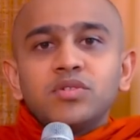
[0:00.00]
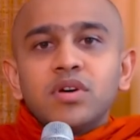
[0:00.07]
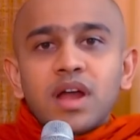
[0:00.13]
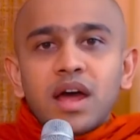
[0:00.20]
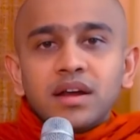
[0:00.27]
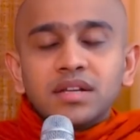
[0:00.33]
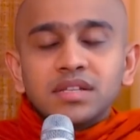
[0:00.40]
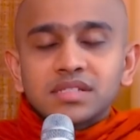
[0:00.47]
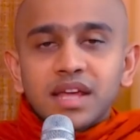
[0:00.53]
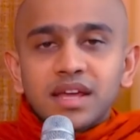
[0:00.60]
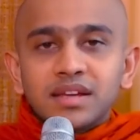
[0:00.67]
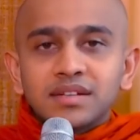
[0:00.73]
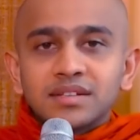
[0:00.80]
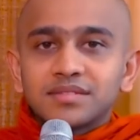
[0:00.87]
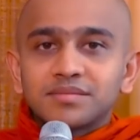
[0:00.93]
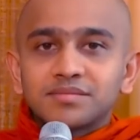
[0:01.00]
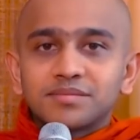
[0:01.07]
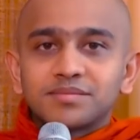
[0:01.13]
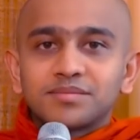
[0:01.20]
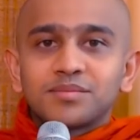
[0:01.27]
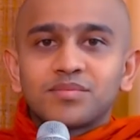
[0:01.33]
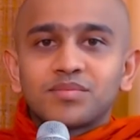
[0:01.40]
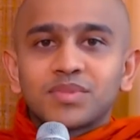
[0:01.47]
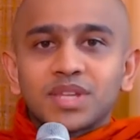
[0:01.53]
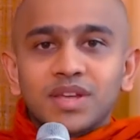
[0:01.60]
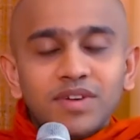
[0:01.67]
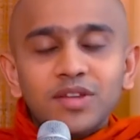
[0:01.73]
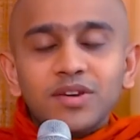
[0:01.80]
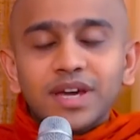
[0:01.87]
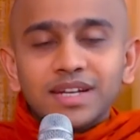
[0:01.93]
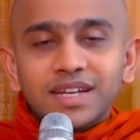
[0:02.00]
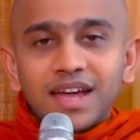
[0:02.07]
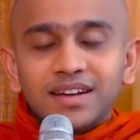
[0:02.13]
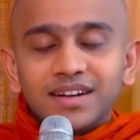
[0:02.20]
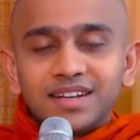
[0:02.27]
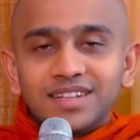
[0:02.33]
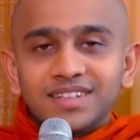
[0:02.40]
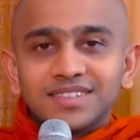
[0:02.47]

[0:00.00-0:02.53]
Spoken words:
understand. Will you get angry?